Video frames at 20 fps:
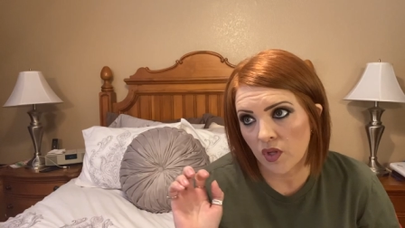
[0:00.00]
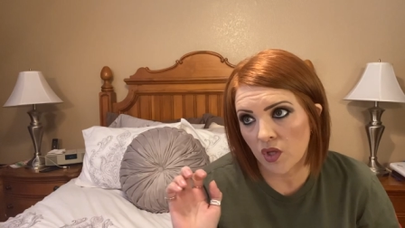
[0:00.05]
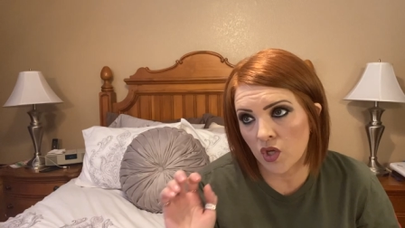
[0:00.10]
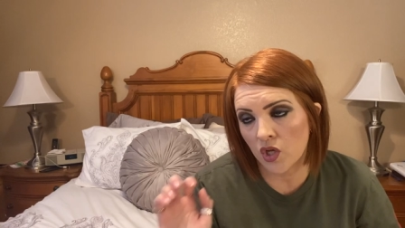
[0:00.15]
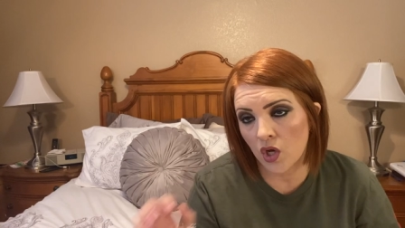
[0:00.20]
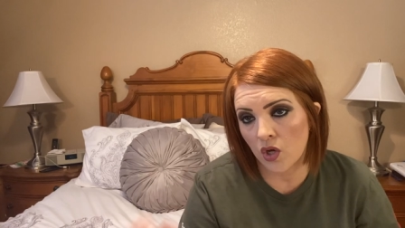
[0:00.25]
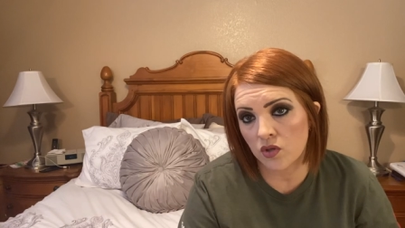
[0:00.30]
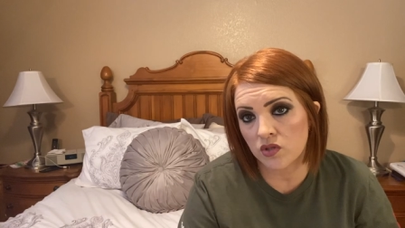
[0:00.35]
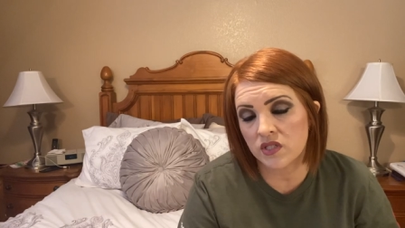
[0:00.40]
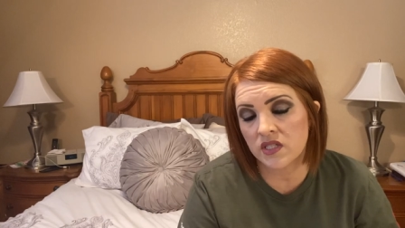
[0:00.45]

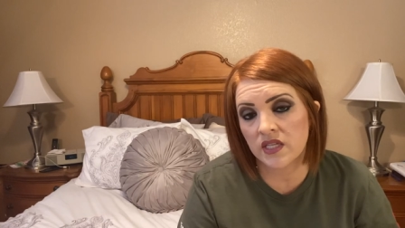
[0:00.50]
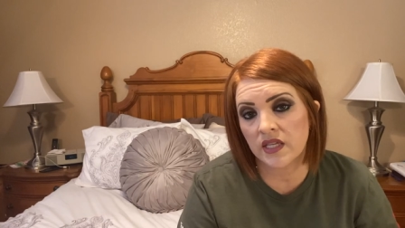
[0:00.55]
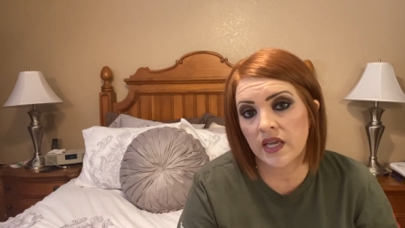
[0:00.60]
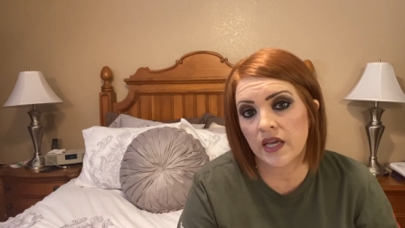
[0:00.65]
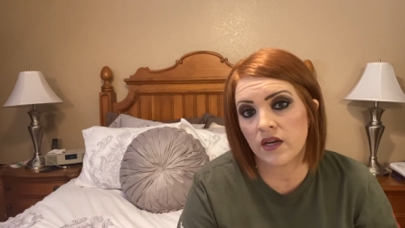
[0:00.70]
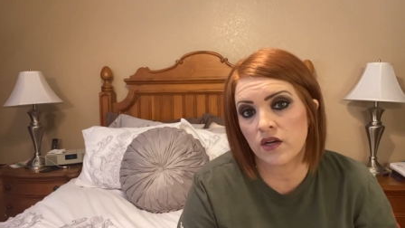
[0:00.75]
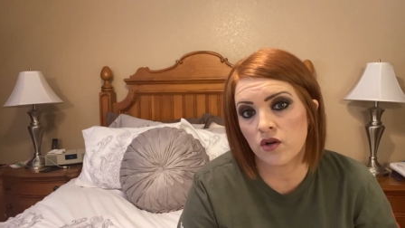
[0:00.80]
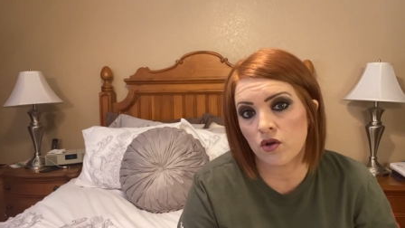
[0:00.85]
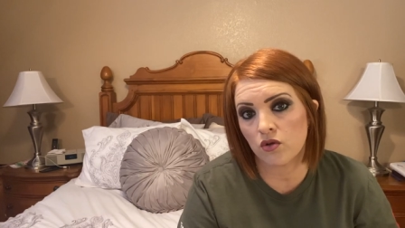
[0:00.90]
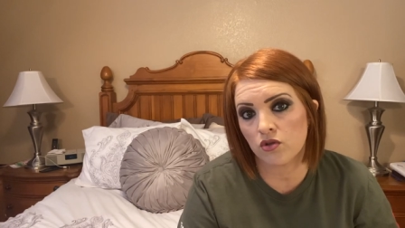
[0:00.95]
goes to
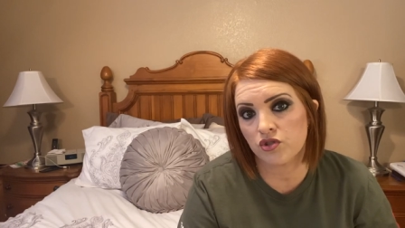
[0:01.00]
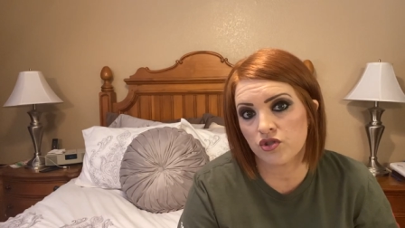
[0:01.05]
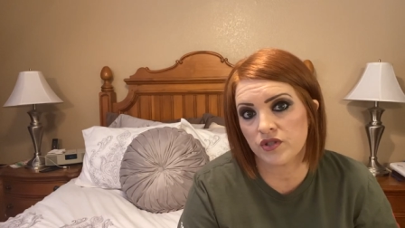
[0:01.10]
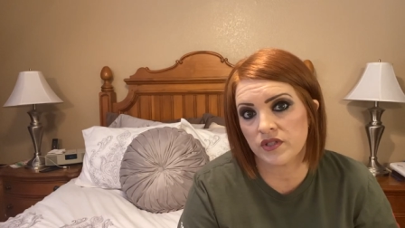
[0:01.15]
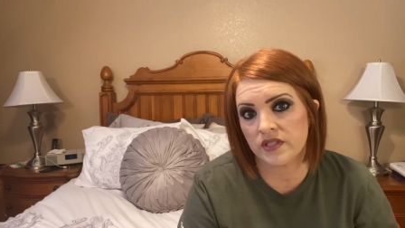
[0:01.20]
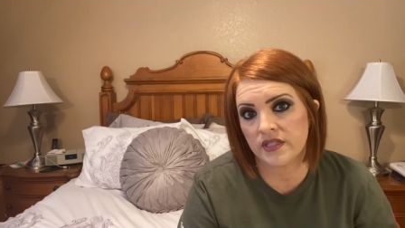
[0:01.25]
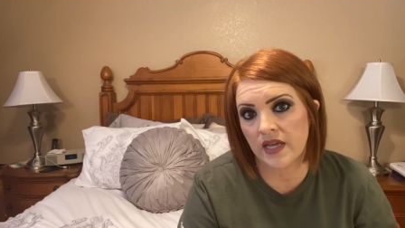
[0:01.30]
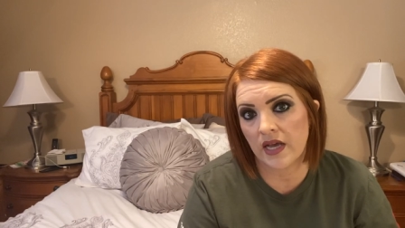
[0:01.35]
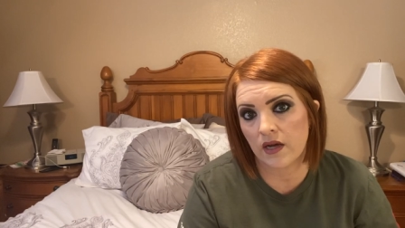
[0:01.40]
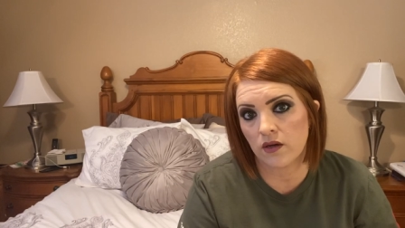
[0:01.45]
get an
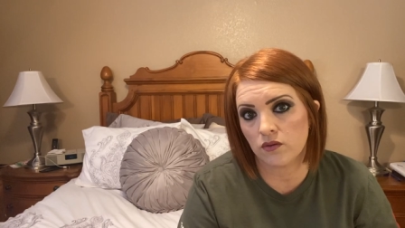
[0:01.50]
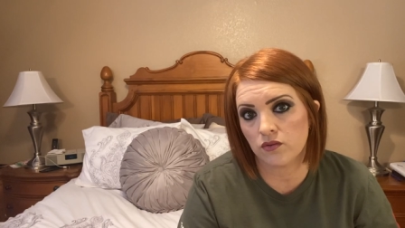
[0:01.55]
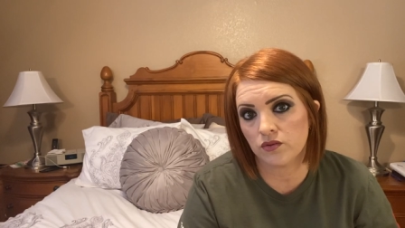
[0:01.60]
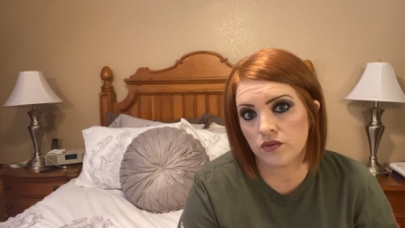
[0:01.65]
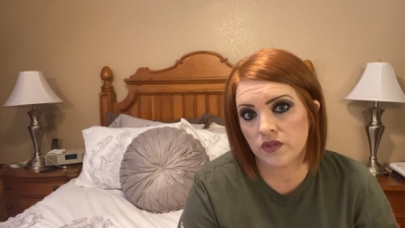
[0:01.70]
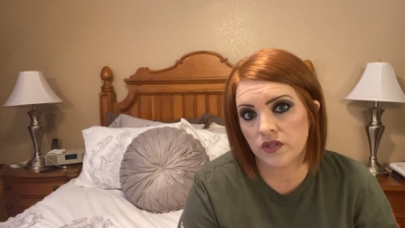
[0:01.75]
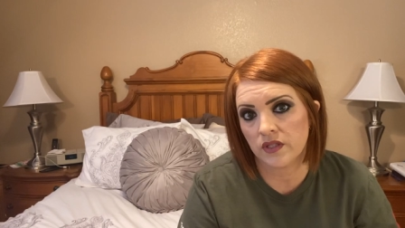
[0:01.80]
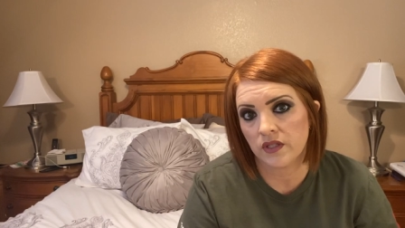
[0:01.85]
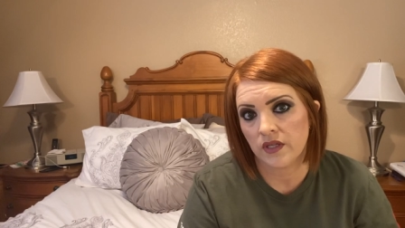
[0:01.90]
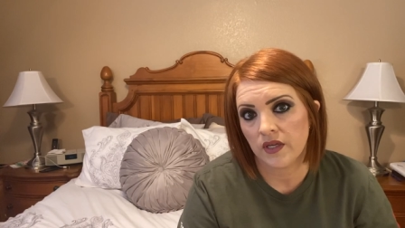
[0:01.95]

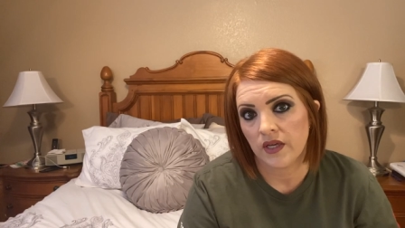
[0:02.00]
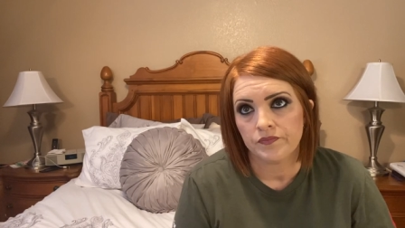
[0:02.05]
ultrasound.